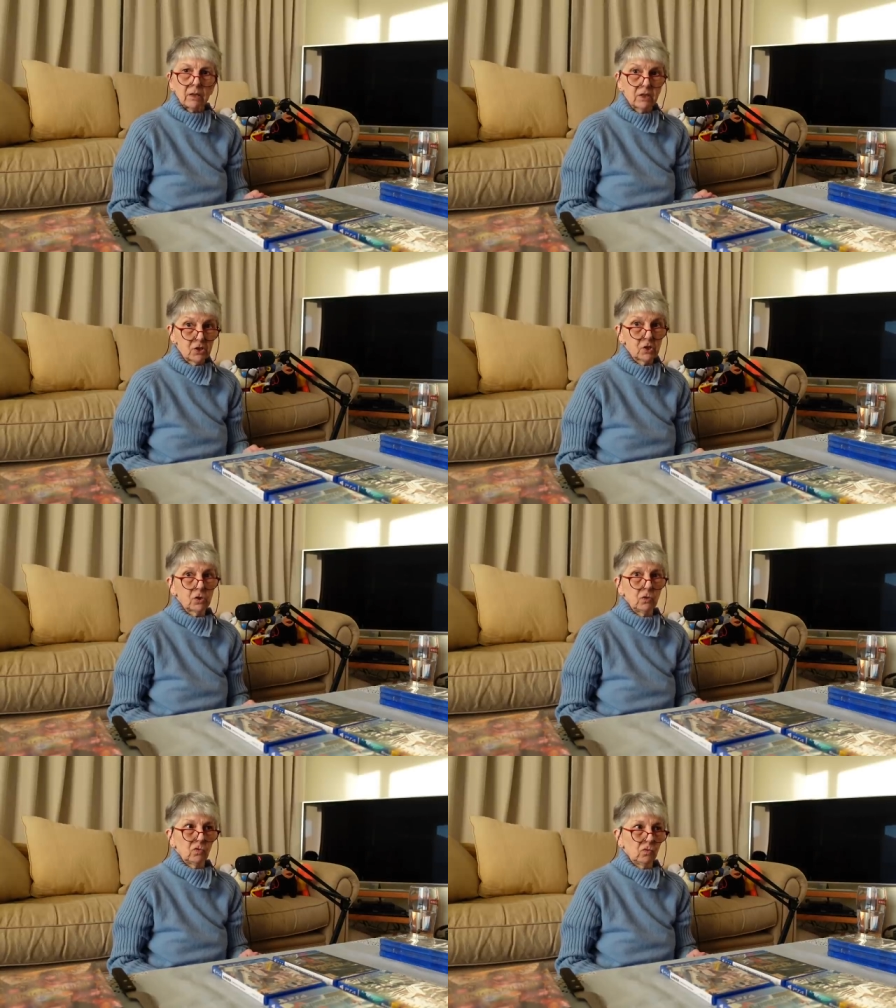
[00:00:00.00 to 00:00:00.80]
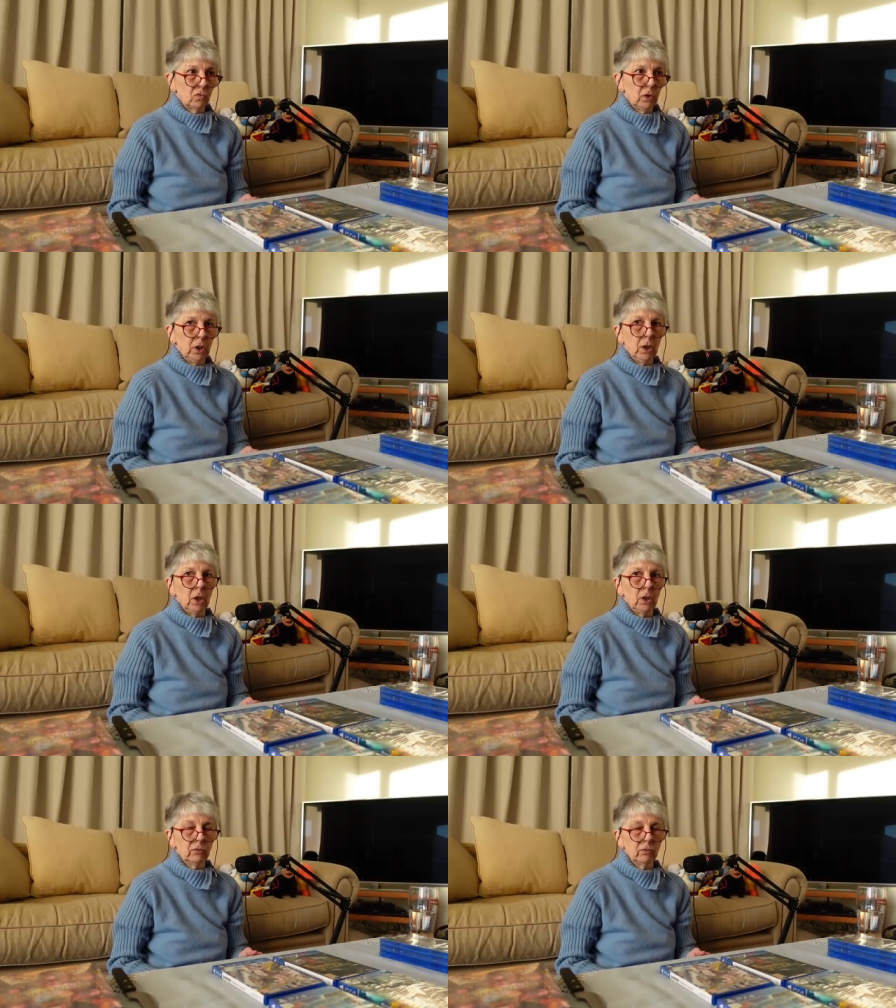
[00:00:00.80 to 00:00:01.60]
this is a
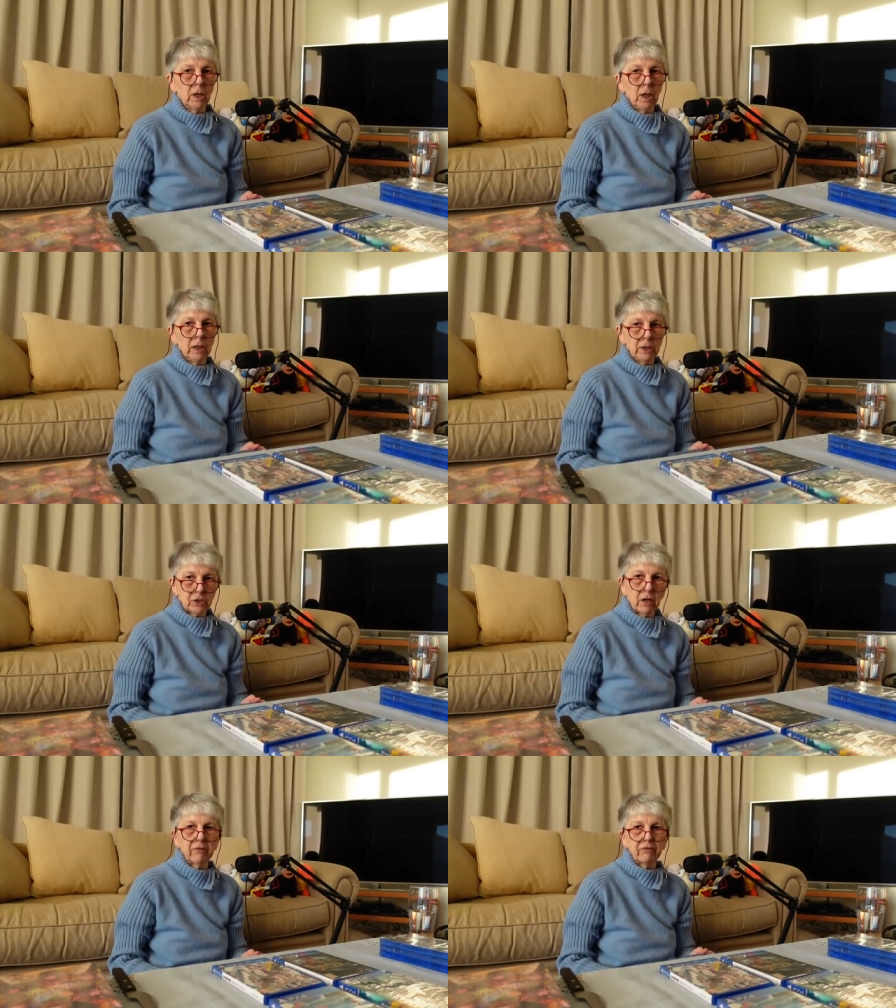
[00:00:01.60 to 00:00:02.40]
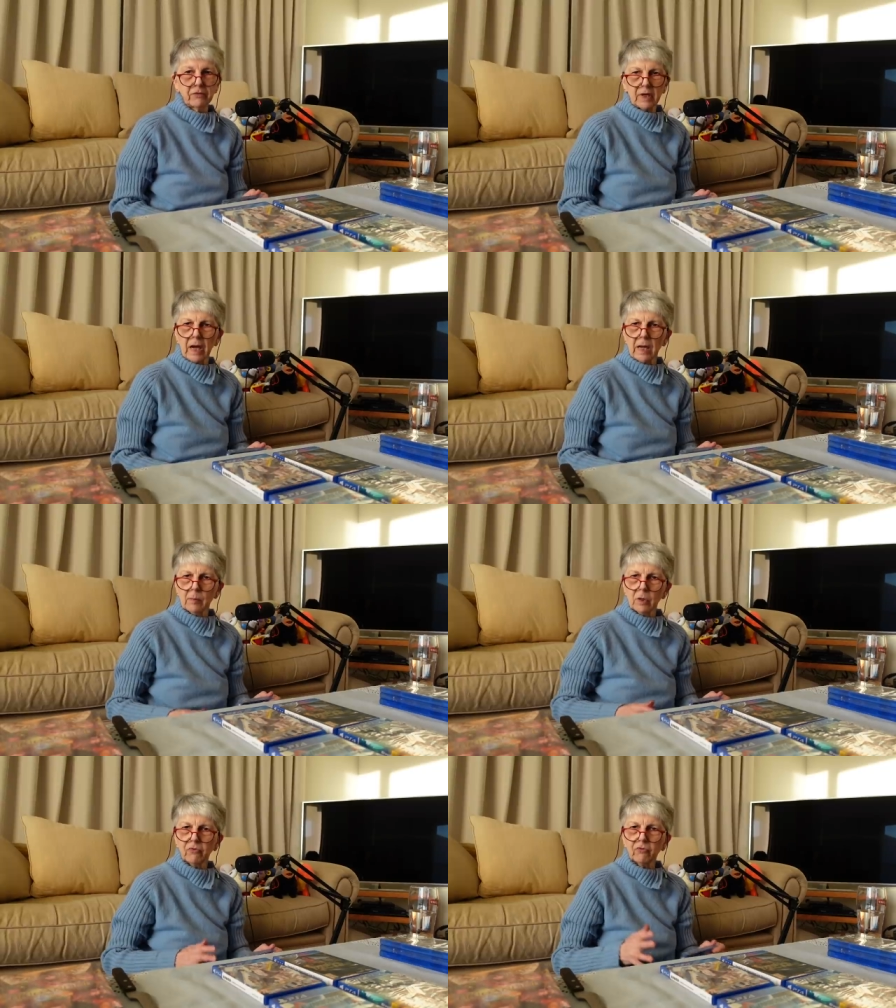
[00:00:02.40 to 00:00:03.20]
really, really tough
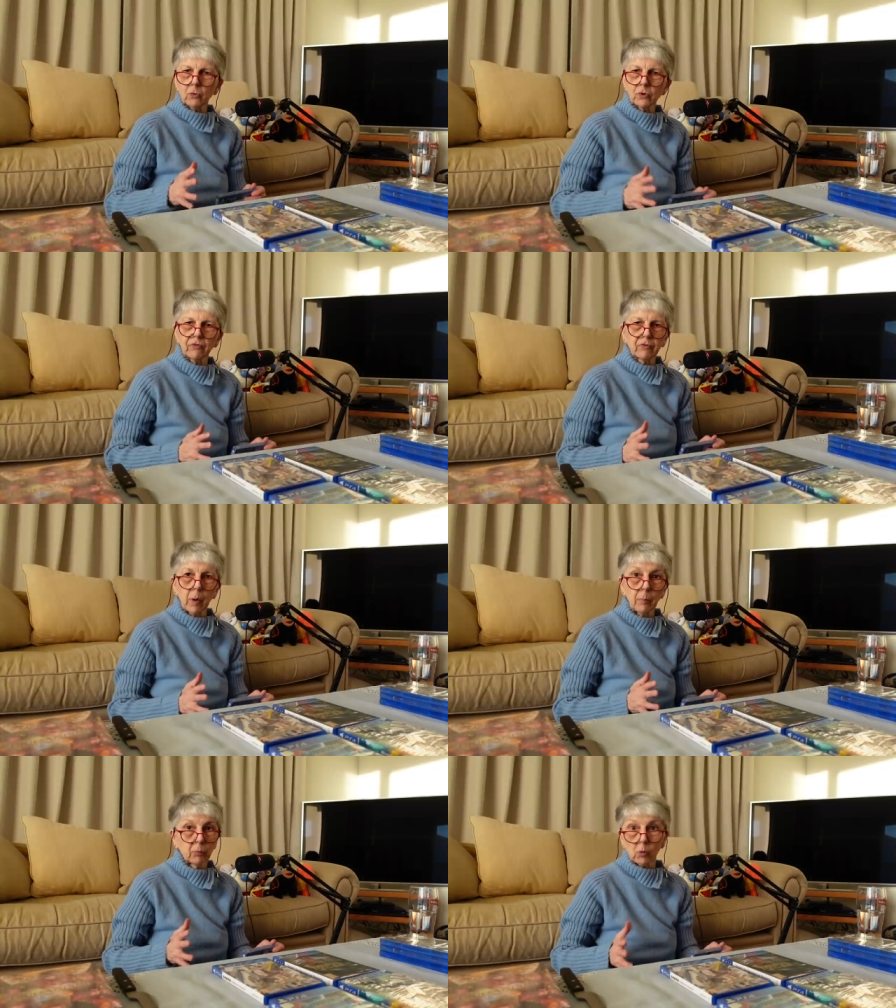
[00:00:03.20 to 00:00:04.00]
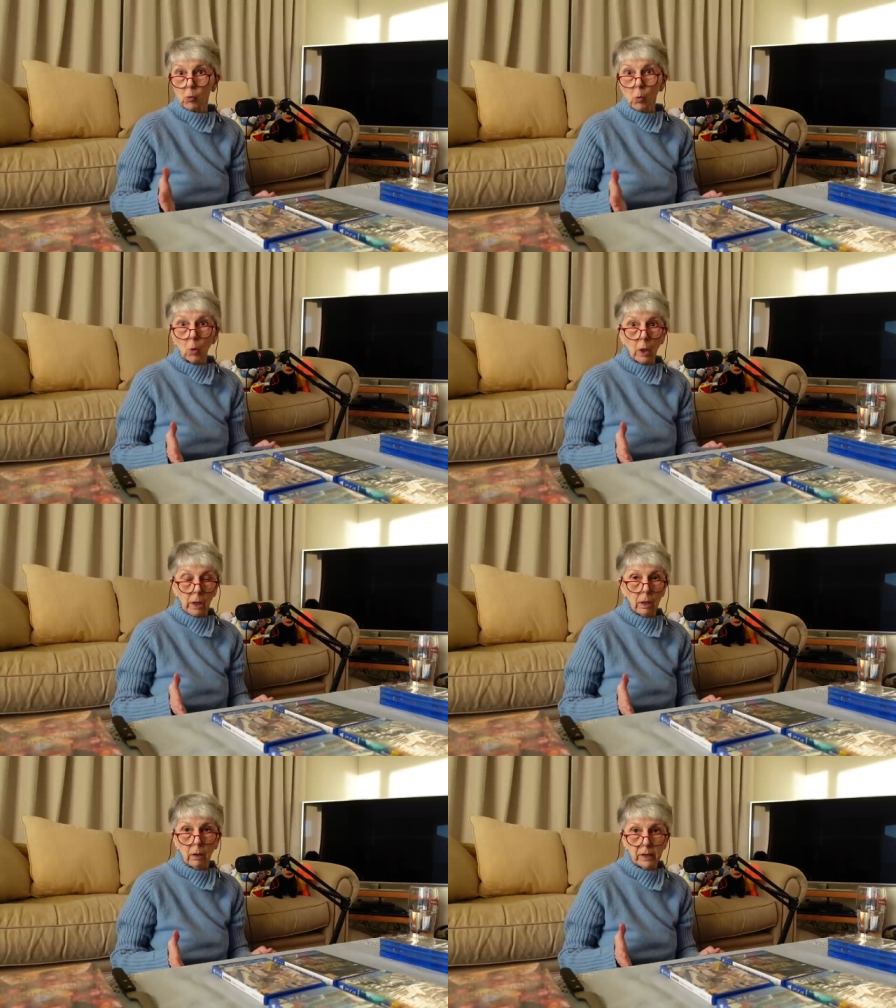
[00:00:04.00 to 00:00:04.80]
game, a sort of a brawler,
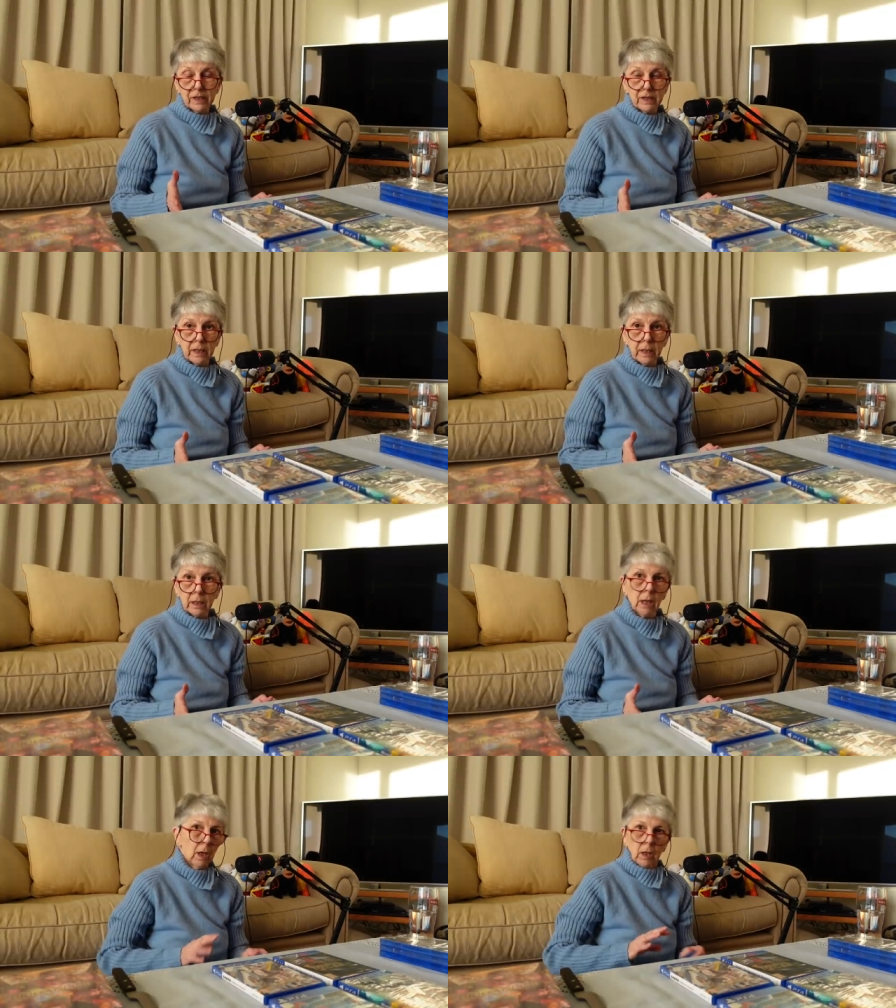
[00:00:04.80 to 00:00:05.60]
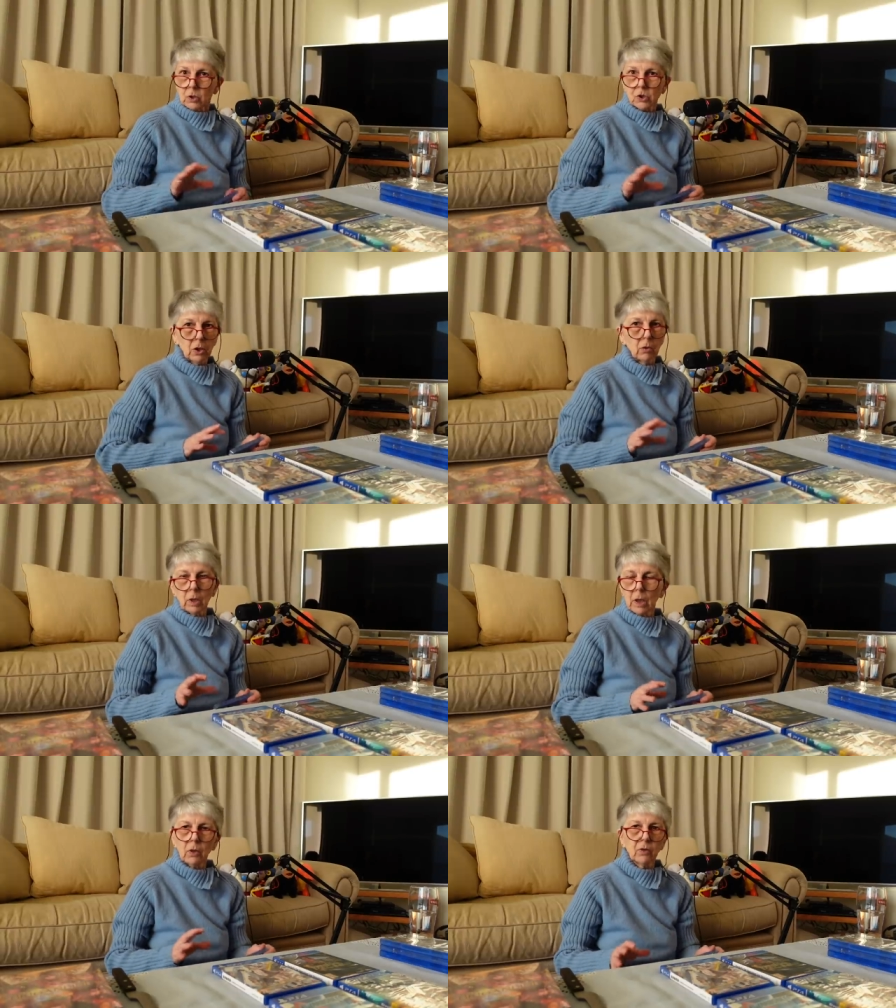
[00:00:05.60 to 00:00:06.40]
I think,
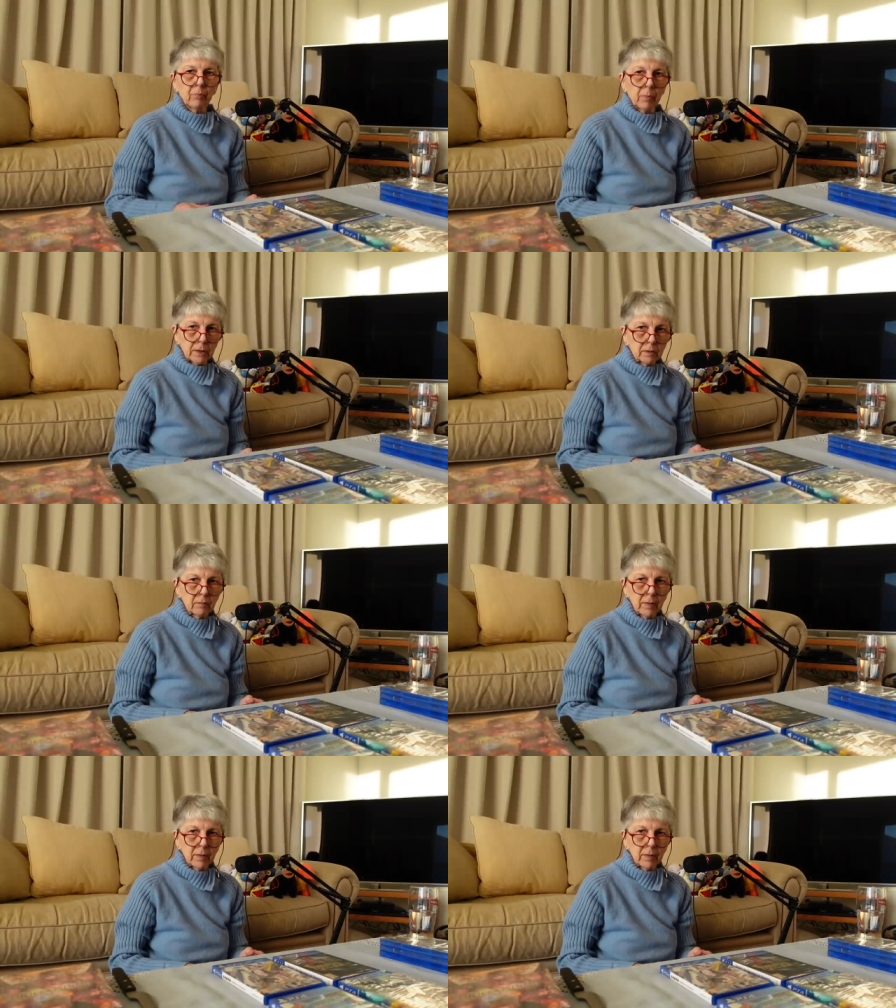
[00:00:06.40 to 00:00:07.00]
so a lot of button